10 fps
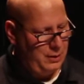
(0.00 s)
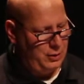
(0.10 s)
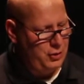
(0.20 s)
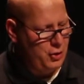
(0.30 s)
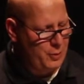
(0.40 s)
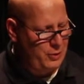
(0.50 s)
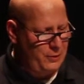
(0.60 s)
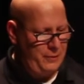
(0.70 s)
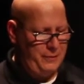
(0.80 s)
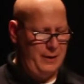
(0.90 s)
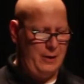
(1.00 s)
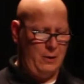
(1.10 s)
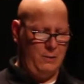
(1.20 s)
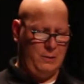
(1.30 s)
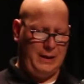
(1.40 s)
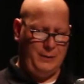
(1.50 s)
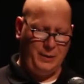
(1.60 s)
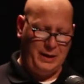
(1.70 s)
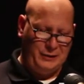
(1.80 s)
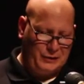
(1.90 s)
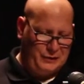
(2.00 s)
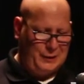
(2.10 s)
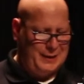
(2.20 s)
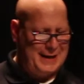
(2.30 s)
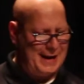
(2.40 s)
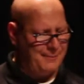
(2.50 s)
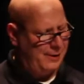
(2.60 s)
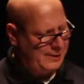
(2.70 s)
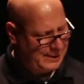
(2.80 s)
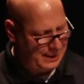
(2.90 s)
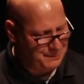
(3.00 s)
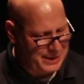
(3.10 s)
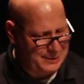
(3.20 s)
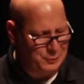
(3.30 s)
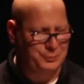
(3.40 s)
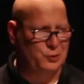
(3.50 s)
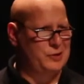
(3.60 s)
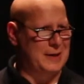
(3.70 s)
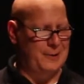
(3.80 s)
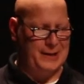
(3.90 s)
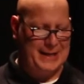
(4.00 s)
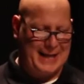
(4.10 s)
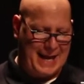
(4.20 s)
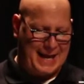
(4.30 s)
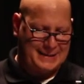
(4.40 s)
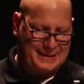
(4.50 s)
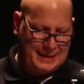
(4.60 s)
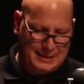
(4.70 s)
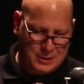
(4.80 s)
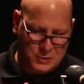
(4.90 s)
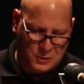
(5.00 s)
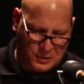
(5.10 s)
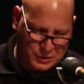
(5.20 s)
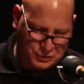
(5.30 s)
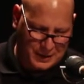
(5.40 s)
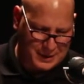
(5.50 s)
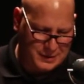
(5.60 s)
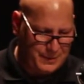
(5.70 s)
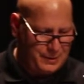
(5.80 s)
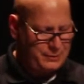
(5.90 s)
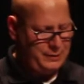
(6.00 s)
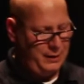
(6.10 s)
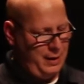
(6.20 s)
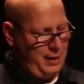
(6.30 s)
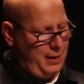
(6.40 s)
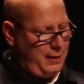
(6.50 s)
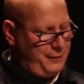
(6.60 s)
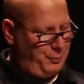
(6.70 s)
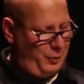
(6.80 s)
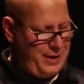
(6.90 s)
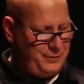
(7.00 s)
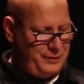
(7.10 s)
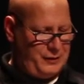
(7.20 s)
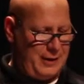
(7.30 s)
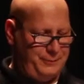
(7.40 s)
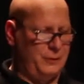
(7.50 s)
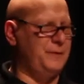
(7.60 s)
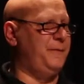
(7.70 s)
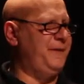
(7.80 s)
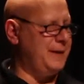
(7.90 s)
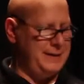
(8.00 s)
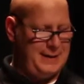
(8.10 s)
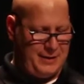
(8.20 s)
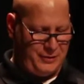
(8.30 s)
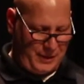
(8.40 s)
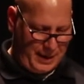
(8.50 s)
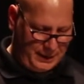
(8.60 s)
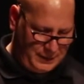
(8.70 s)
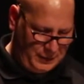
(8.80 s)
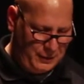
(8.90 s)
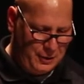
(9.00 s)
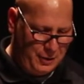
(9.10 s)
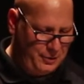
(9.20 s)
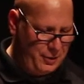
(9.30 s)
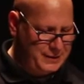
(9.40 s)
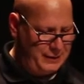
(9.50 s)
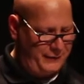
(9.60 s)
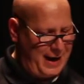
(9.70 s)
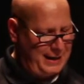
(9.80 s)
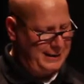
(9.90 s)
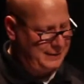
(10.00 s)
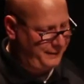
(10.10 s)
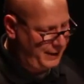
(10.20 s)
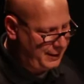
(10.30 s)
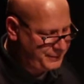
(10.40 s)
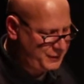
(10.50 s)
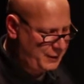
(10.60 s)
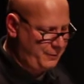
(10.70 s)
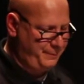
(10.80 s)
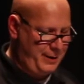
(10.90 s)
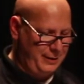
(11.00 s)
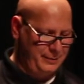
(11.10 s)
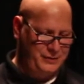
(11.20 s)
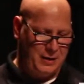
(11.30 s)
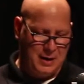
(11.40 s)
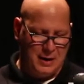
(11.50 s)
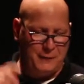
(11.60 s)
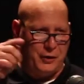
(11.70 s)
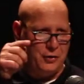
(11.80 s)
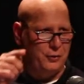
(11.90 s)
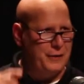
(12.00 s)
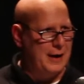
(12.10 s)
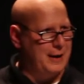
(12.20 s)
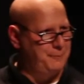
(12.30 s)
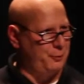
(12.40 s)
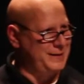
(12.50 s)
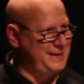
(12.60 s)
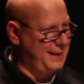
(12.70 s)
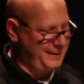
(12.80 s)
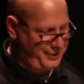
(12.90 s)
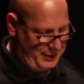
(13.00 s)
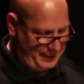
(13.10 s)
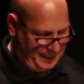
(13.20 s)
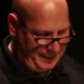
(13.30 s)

Humor that only reaches the gamma-aminobutyric acid neurotransmitters of the brain receptors via dendrites to the neurons of highly developed cerebellums of you, the hyper-intelligent.